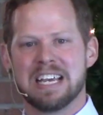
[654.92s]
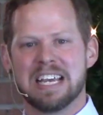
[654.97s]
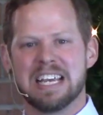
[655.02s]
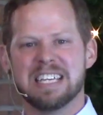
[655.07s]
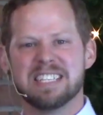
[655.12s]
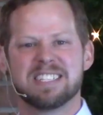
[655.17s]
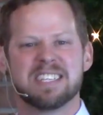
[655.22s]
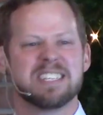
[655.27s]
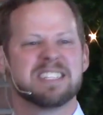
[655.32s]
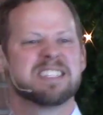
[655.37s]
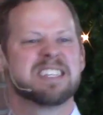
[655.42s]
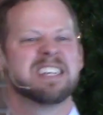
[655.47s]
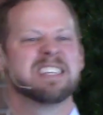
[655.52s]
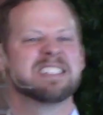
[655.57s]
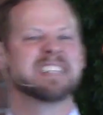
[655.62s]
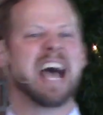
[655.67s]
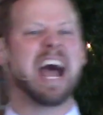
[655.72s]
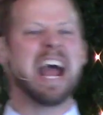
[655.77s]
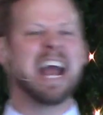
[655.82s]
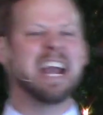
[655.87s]
is this
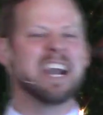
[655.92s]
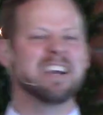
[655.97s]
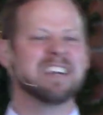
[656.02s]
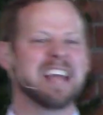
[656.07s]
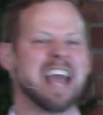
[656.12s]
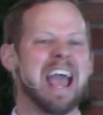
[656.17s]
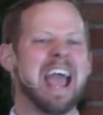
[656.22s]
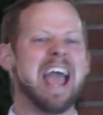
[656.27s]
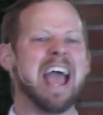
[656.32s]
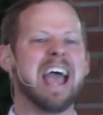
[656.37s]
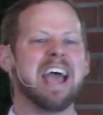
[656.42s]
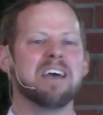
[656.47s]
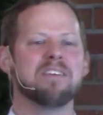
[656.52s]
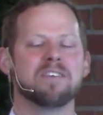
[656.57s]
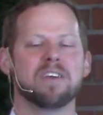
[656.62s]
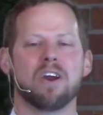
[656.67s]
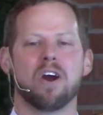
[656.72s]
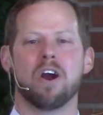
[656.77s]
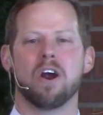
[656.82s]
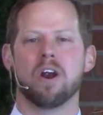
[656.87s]
desire to have
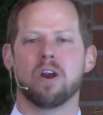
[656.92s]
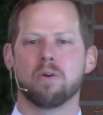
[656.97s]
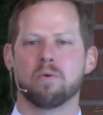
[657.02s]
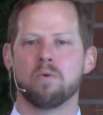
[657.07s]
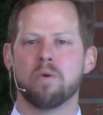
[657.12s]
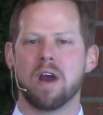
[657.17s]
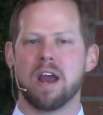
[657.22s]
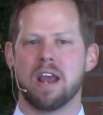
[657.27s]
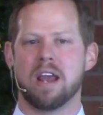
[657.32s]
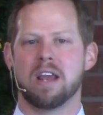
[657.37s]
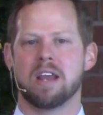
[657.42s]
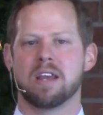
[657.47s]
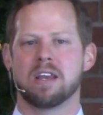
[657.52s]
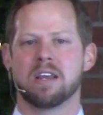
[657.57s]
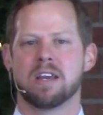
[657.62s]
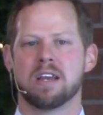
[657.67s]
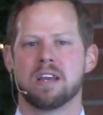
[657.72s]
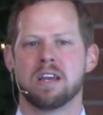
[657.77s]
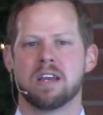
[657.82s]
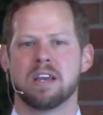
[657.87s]
it our way.
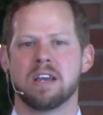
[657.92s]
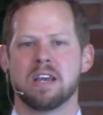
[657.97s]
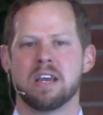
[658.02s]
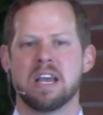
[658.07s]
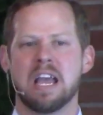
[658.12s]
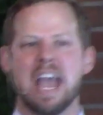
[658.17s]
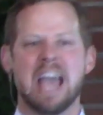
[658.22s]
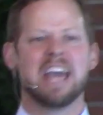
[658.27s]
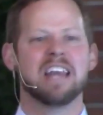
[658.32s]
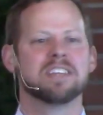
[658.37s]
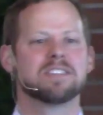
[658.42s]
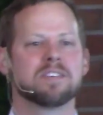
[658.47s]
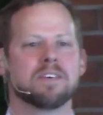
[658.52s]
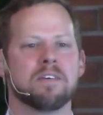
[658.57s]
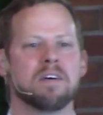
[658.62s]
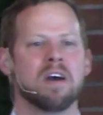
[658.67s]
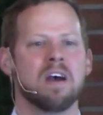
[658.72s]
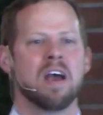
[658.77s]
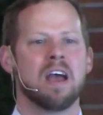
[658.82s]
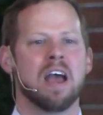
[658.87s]
And it's
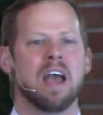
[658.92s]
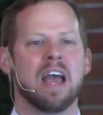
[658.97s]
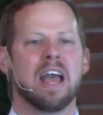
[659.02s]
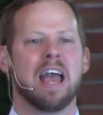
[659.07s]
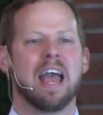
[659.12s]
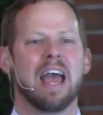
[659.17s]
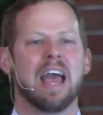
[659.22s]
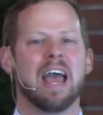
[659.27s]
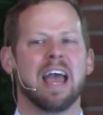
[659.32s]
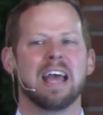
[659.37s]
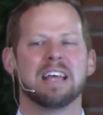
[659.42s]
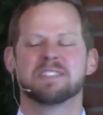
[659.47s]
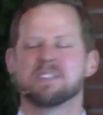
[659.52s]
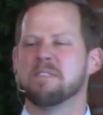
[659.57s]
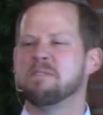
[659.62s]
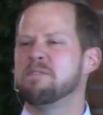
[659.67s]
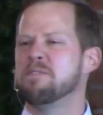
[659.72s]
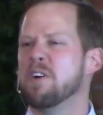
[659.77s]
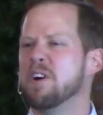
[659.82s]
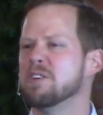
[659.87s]
a
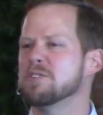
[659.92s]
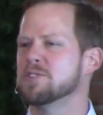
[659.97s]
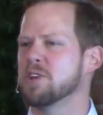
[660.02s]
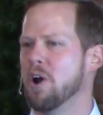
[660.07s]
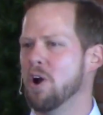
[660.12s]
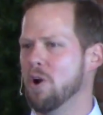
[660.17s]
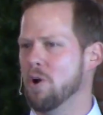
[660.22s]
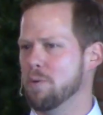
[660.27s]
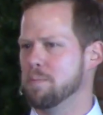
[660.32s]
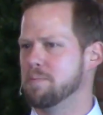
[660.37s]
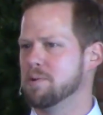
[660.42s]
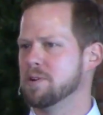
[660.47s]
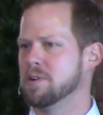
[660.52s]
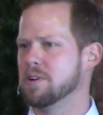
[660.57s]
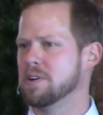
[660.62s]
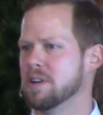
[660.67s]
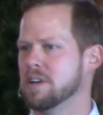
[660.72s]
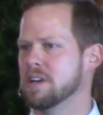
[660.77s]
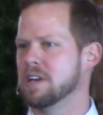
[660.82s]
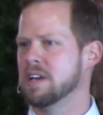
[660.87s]
false hope.
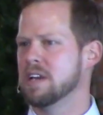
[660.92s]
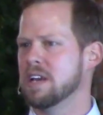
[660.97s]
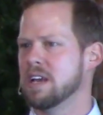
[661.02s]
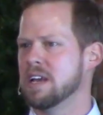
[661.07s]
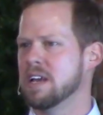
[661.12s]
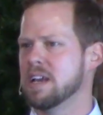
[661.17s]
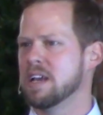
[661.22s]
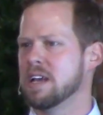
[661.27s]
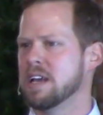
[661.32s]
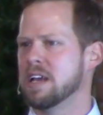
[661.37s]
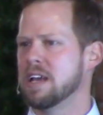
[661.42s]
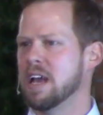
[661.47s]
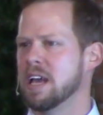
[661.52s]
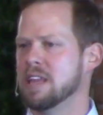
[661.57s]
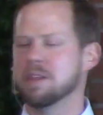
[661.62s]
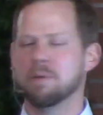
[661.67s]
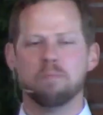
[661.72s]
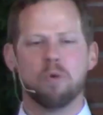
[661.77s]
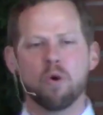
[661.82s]
And the